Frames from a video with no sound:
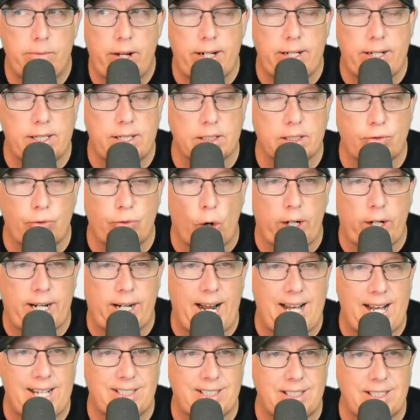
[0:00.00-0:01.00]
ATS
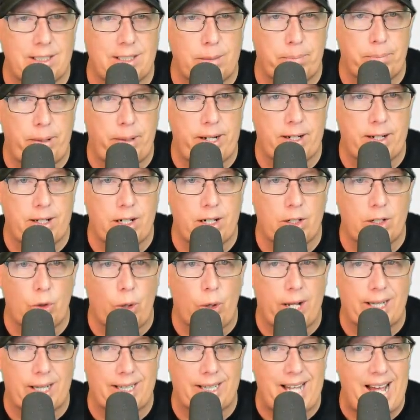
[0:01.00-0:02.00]
forecast, system play, going to
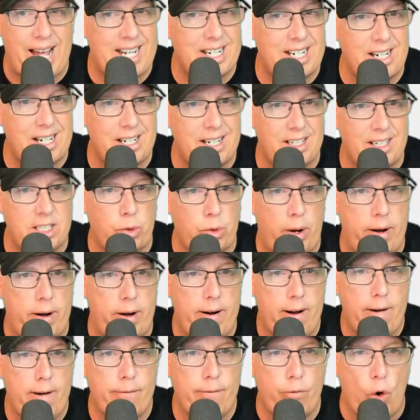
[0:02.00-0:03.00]
go Atlanta in this one.
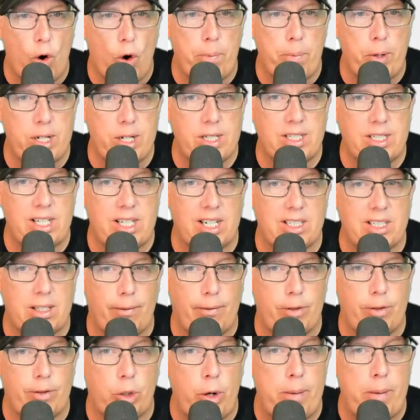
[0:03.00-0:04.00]
4.6
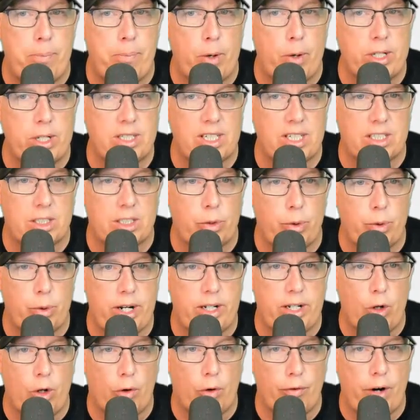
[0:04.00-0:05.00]
to
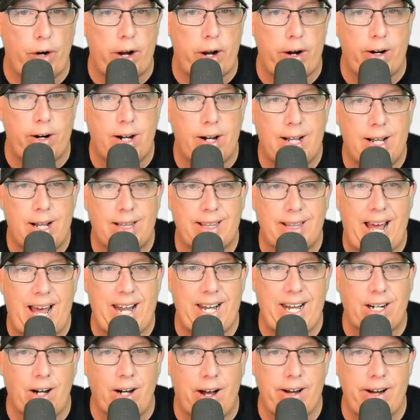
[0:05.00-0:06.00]
3.63, the over-under,
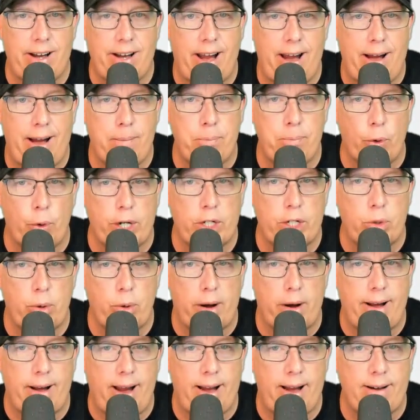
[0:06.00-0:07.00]
landing on
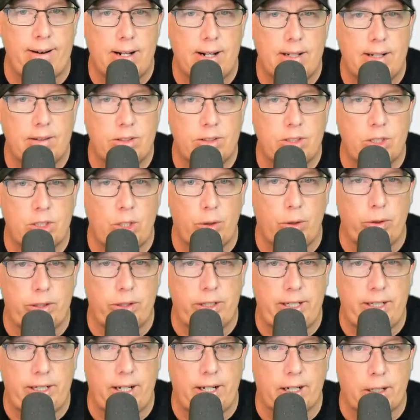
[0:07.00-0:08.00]
8.28. So
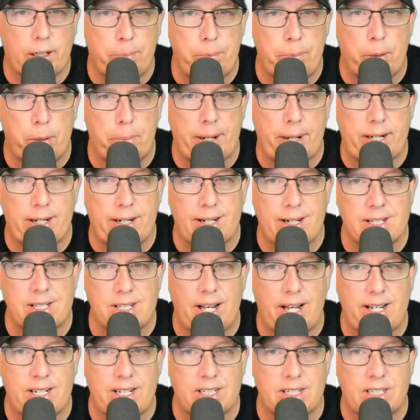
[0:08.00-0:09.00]
the computer pick does
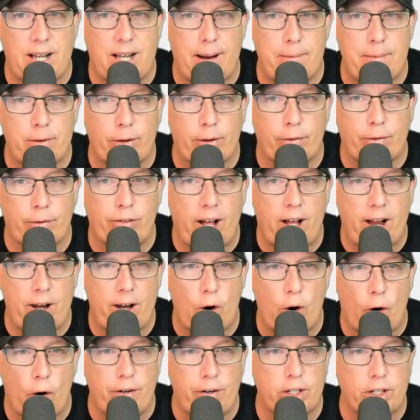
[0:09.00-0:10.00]
like this game to fly
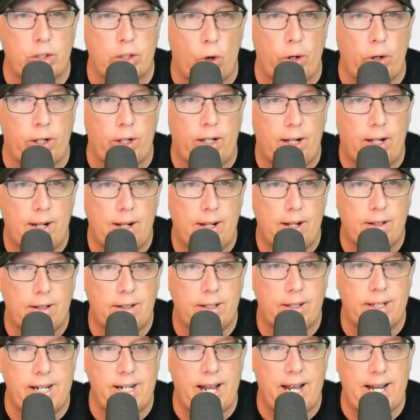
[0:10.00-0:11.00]
over the total.
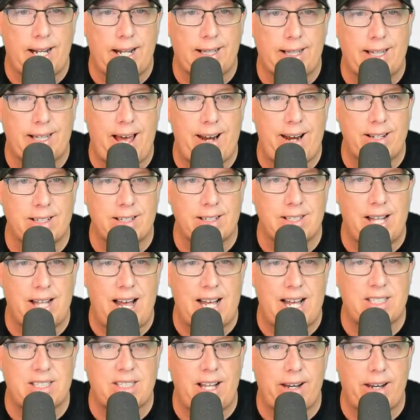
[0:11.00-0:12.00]
Looking at Atlanta's
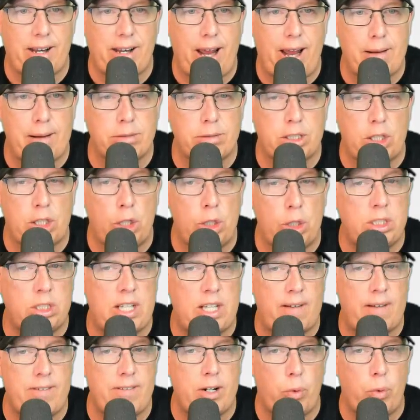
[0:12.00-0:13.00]
last 10 games,
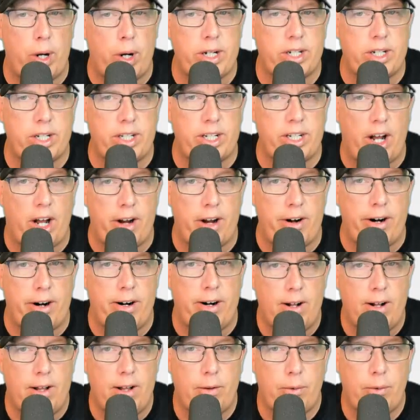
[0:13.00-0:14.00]
2-7-1 to the
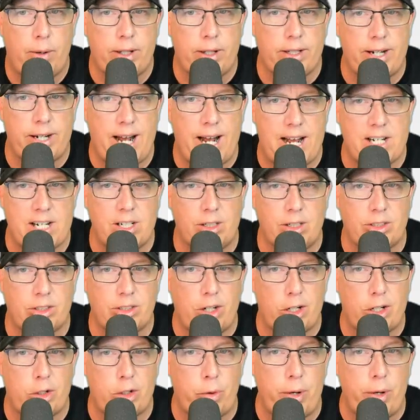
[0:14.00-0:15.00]
under, while the
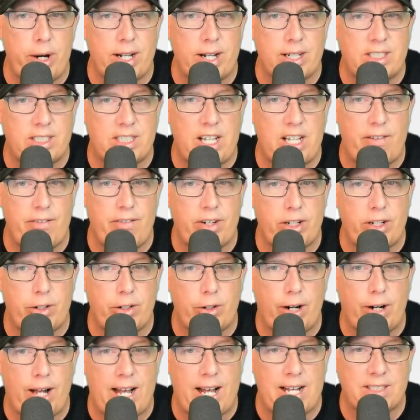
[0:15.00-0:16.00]
Nationals are 3-7 in
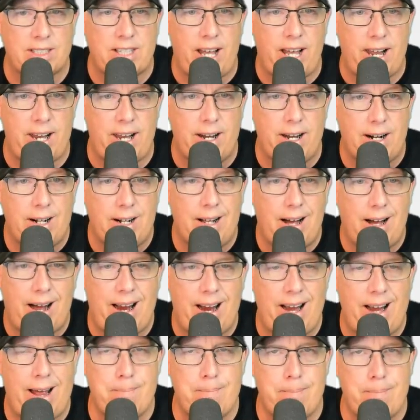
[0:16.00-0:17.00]
their last 10.
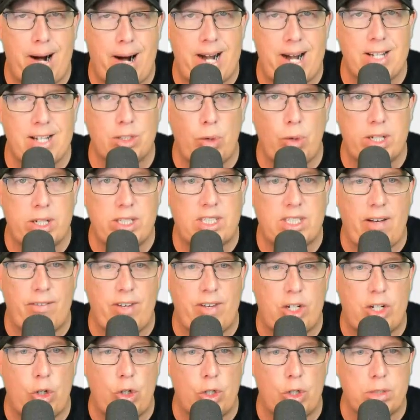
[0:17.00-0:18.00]
I had minus
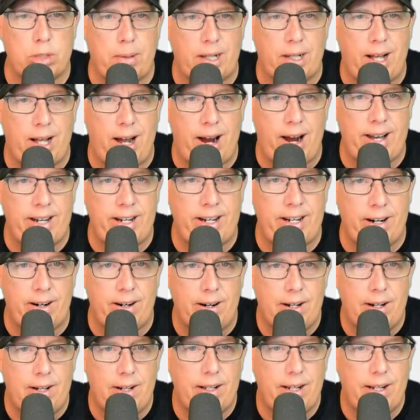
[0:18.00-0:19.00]
172 as my line
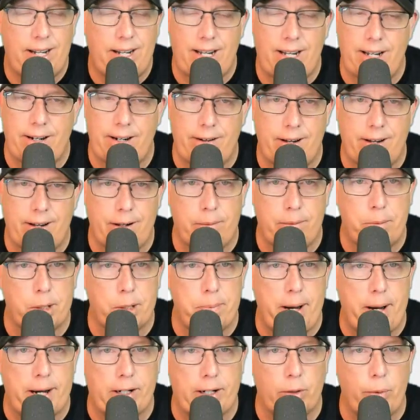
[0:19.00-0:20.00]
here, and the
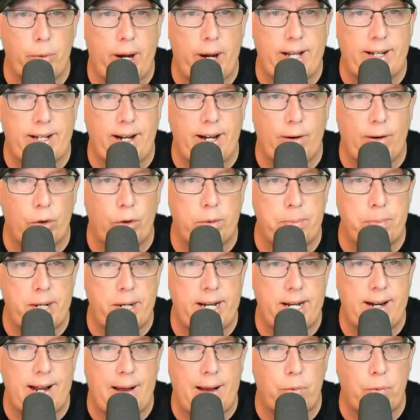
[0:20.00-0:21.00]
bookmaker right there with
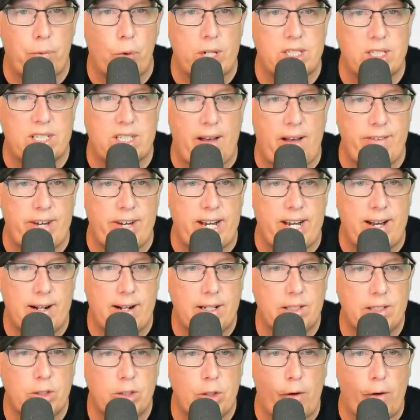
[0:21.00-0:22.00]
me at 170.
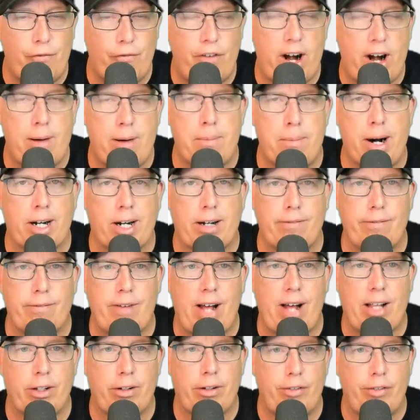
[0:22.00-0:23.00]
So fair market
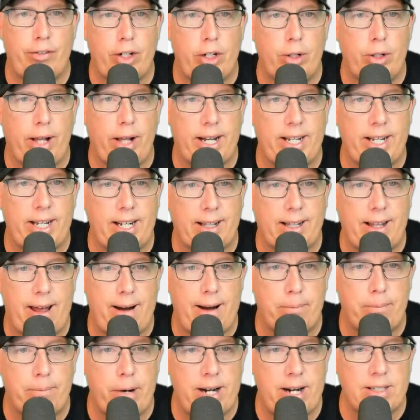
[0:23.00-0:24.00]
value if you do like the
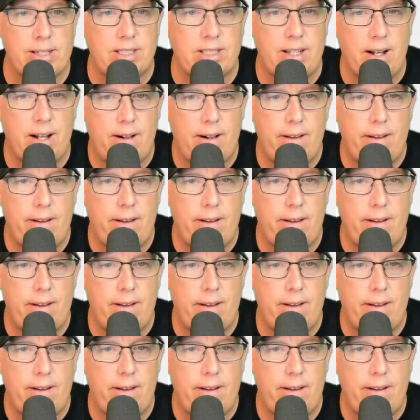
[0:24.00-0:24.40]
Atlanta Braves.